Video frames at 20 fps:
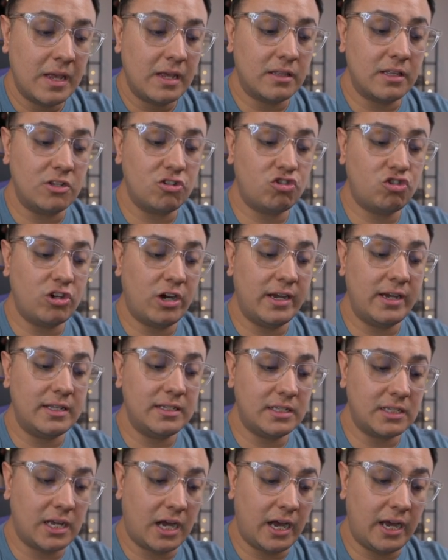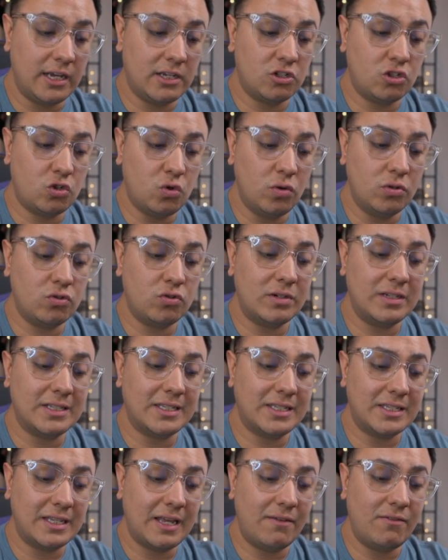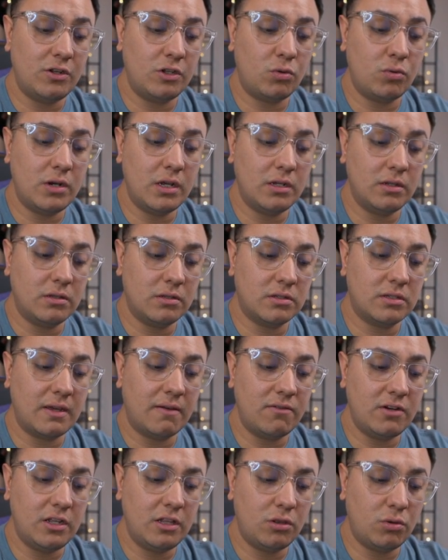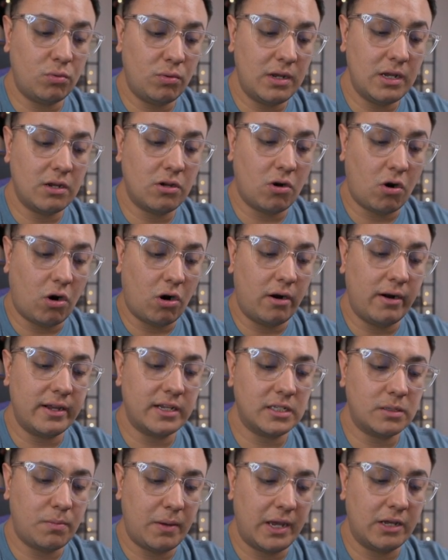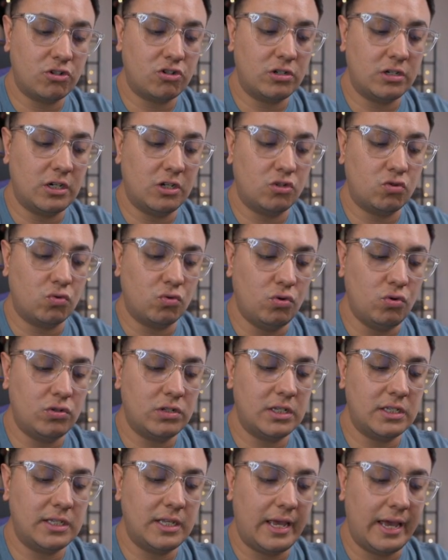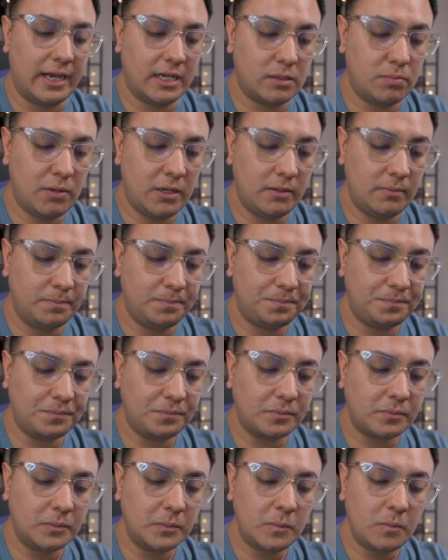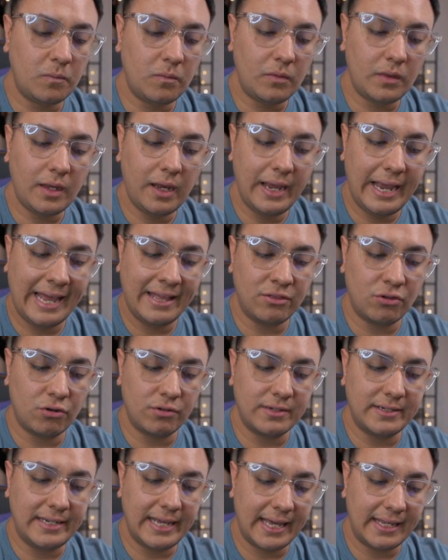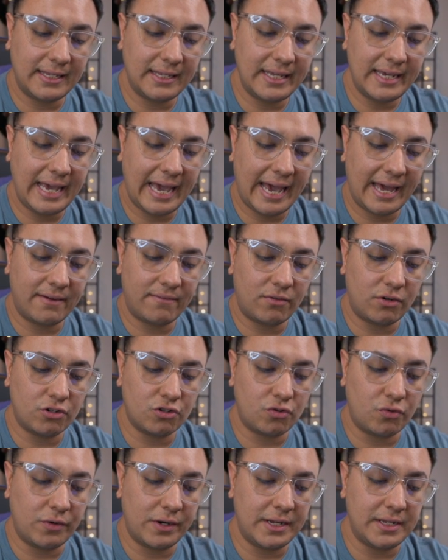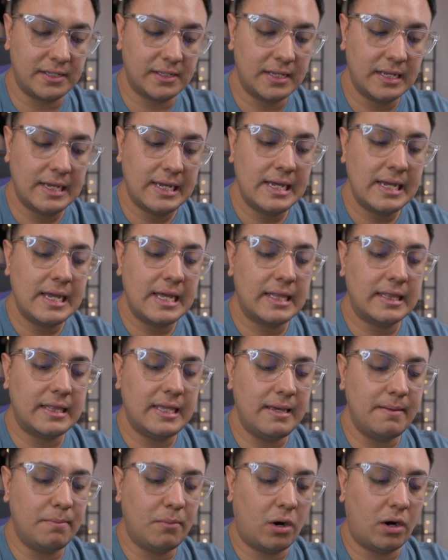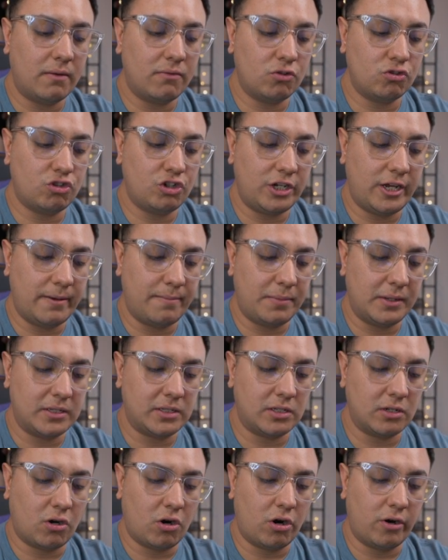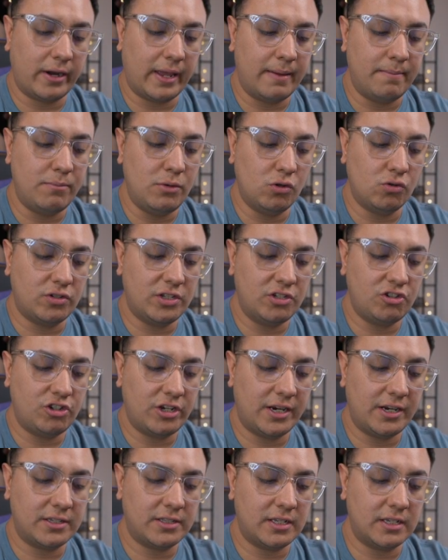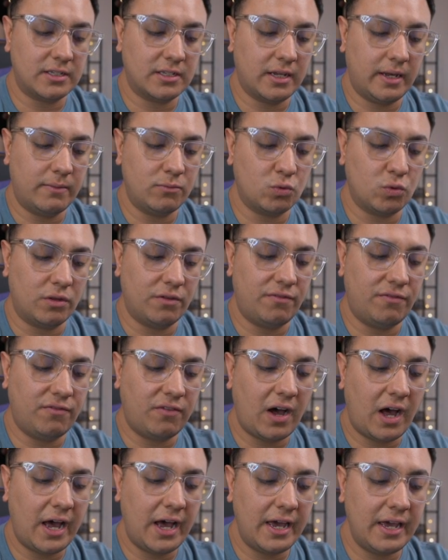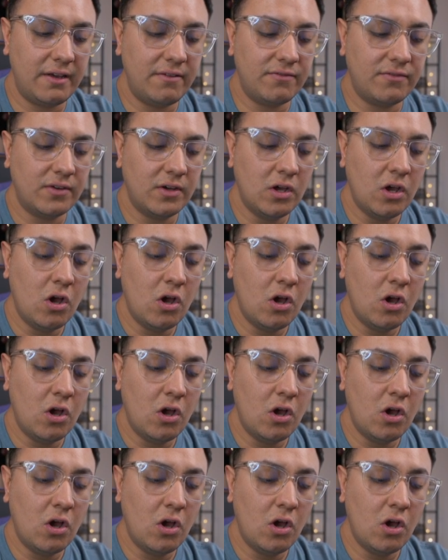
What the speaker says: This giant-sized 273 card expansion introduces the X-Men and their deadly adversaries, the Marvel Champions. The card game Mutant Genesis comes with 5